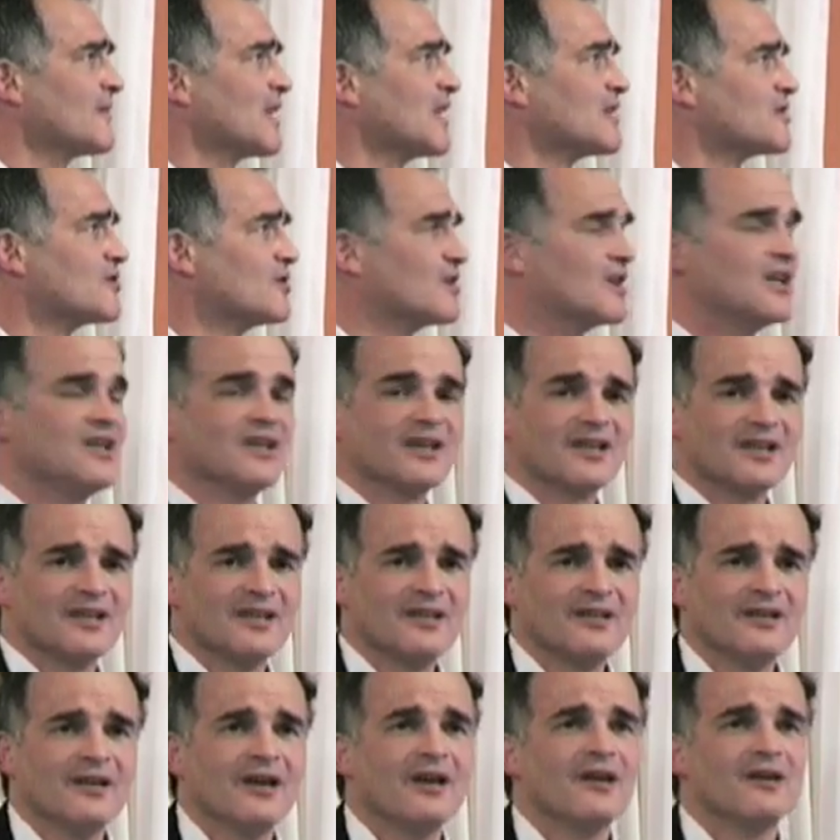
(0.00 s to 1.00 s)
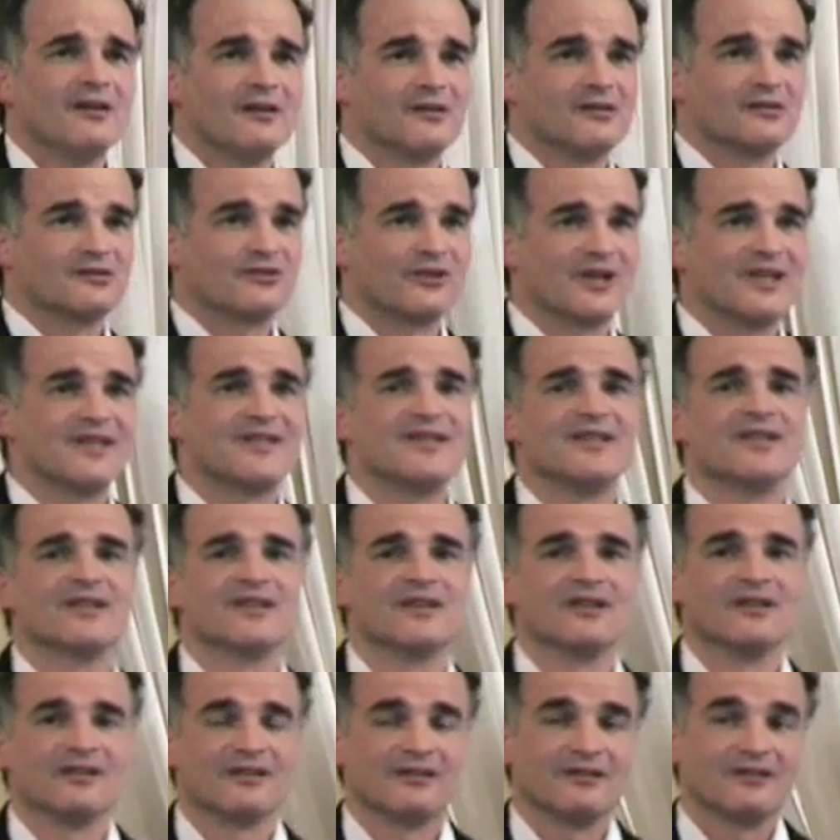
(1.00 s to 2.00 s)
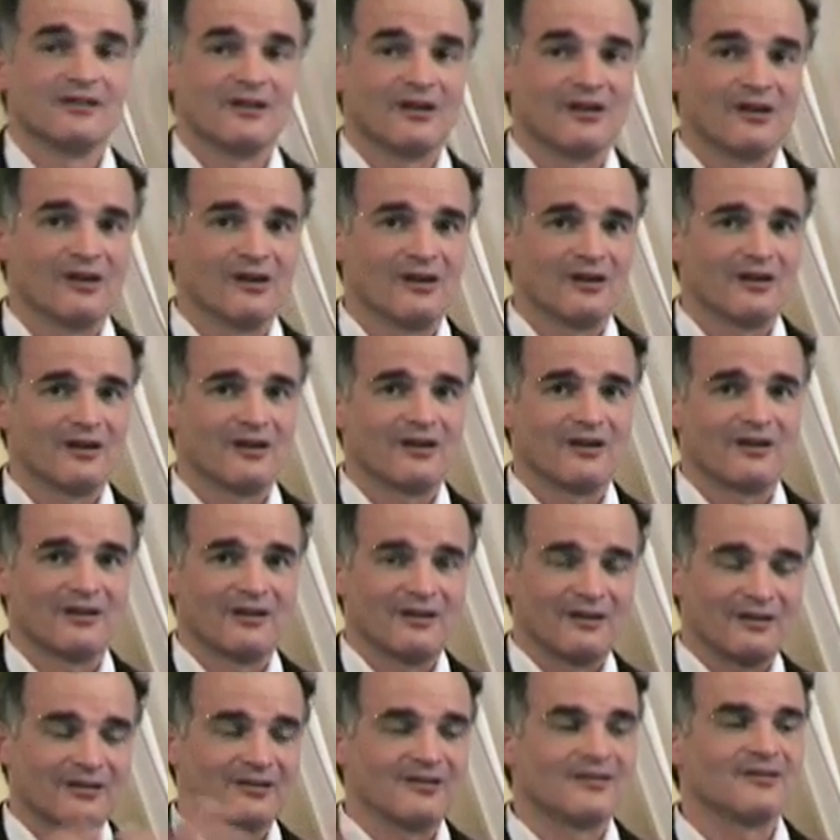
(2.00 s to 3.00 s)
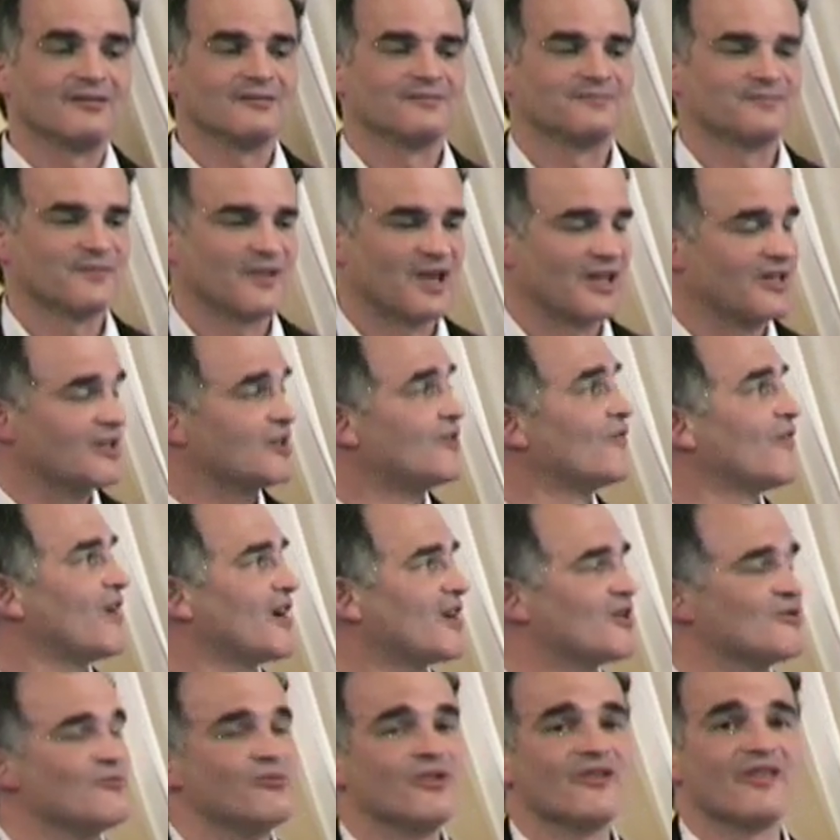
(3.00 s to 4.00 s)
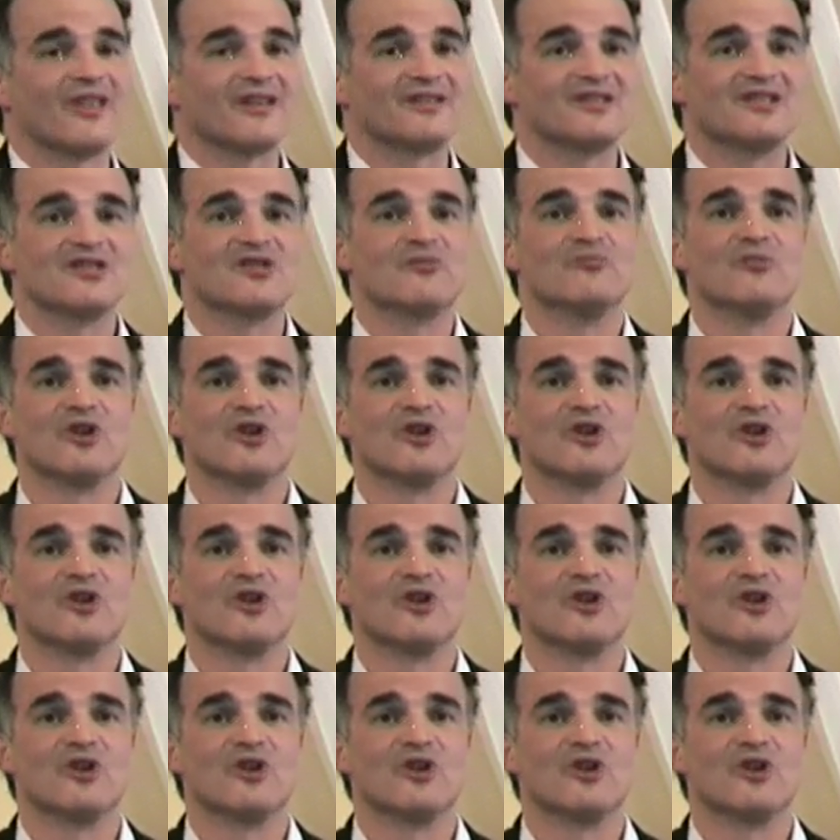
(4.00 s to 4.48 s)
So clearly, creating an environment that is